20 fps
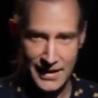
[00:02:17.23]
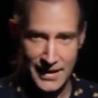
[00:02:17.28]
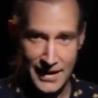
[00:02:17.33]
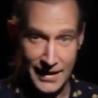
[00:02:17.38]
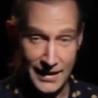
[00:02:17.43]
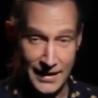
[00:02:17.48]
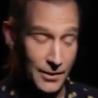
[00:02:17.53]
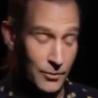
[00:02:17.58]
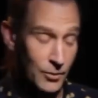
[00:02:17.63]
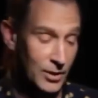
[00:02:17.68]

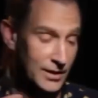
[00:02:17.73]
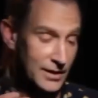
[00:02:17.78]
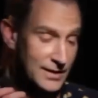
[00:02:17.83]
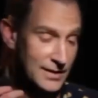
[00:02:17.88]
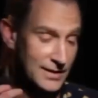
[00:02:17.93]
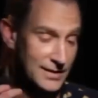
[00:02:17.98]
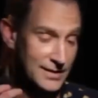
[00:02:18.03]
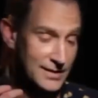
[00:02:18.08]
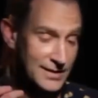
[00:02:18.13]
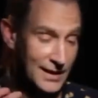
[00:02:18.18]
And then I want to
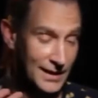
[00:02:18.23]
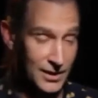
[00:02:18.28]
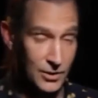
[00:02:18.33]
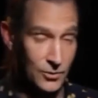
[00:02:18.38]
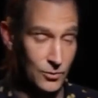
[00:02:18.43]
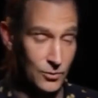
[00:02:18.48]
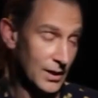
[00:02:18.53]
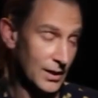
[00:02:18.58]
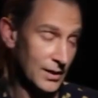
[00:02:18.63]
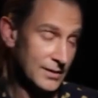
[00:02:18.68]
tell you
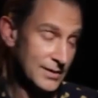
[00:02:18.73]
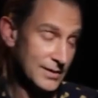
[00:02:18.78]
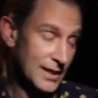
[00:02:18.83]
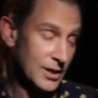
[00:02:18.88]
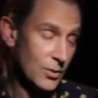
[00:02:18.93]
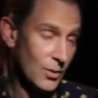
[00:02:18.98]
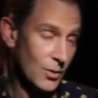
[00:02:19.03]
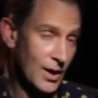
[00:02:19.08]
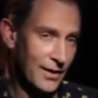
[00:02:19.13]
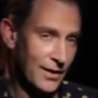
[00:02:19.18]

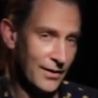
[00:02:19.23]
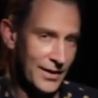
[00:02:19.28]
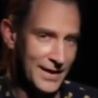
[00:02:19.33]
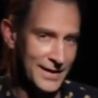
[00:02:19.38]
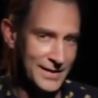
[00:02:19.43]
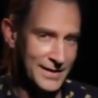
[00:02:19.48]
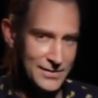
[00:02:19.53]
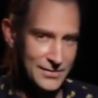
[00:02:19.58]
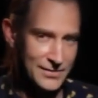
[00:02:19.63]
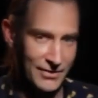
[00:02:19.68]
why all that
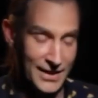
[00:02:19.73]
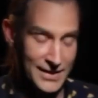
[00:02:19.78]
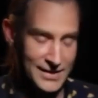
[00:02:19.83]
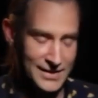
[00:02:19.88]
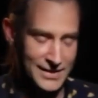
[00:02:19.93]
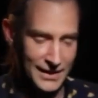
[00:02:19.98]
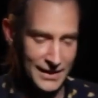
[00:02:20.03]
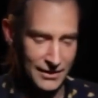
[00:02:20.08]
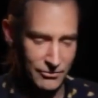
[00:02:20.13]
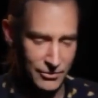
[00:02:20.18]
is
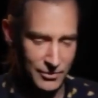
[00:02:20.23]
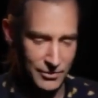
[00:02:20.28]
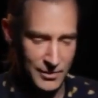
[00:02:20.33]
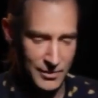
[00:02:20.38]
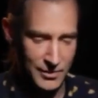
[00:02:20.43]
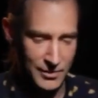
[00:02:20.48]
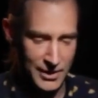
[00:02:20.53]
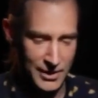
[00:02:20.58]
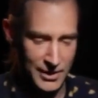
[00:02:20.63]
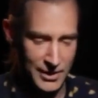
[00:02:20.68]
fascinating for
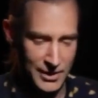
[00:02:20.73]
me